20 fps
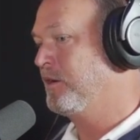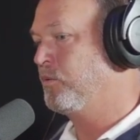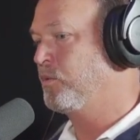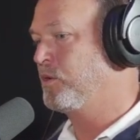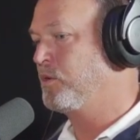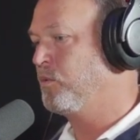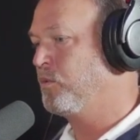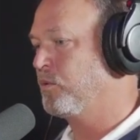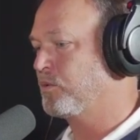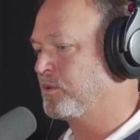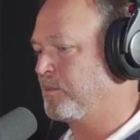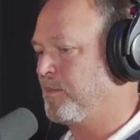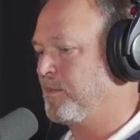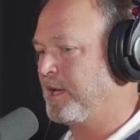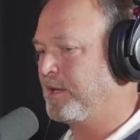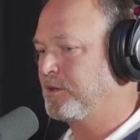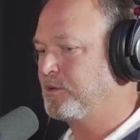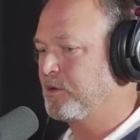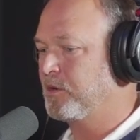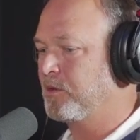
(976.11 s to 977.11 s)
We want to
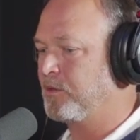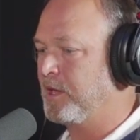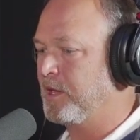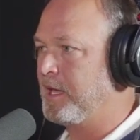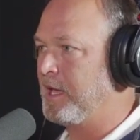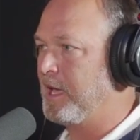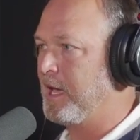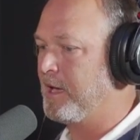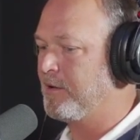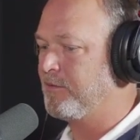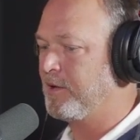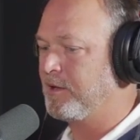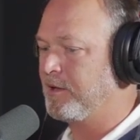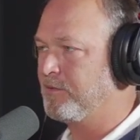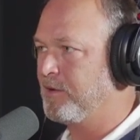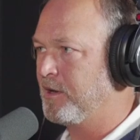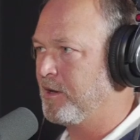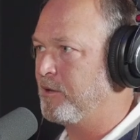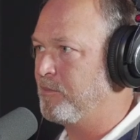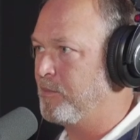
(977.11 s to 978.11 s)
make sure they have a
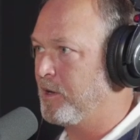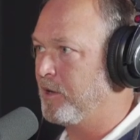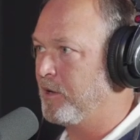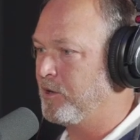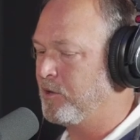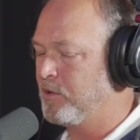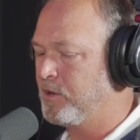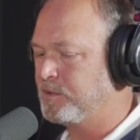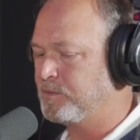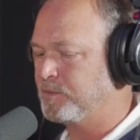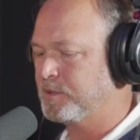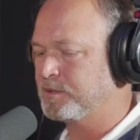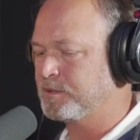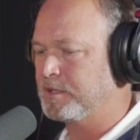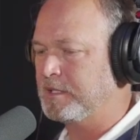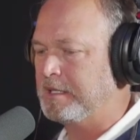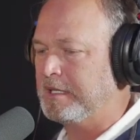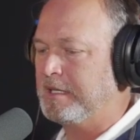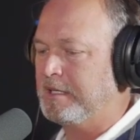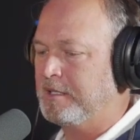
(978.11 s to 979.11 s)
very Merry Christmas.